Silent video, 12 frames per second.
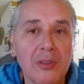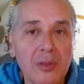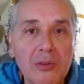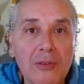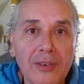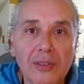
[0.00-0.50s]

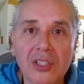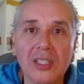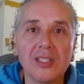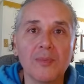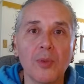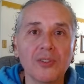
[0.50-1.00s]

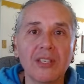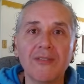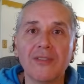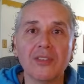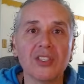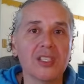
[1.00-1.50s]
universes,
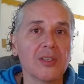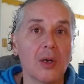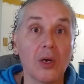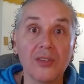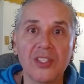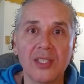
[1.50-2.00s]
multiverses,
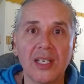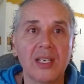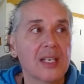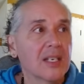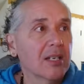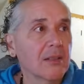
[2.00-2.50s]
all this time,
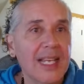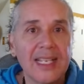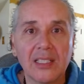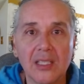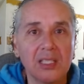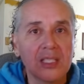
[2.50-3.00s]

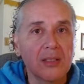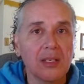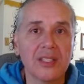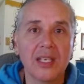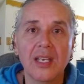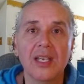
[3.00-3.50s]
galactics, and all
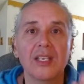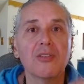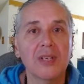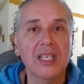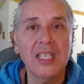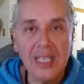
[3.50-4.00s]
that. You're
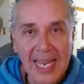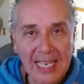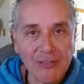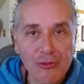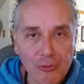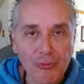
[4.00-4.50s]
in a
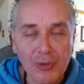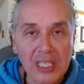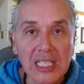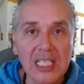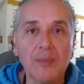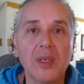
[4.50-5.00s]

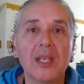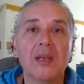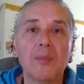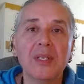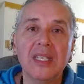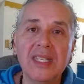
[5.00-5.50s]
dream,
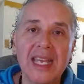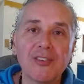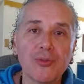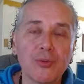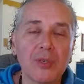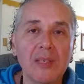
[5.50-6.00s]
but in that
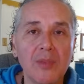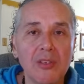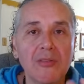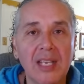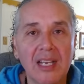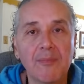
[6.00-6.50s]
dream,
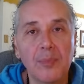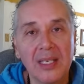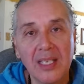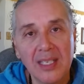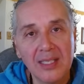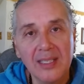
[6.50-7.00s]
you have been
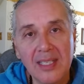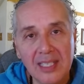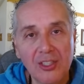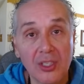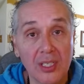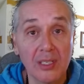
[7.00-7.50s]

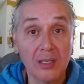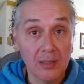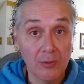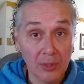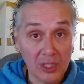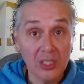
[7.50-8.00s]
conditioned,
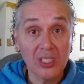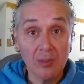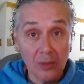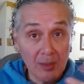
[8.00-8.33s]
which is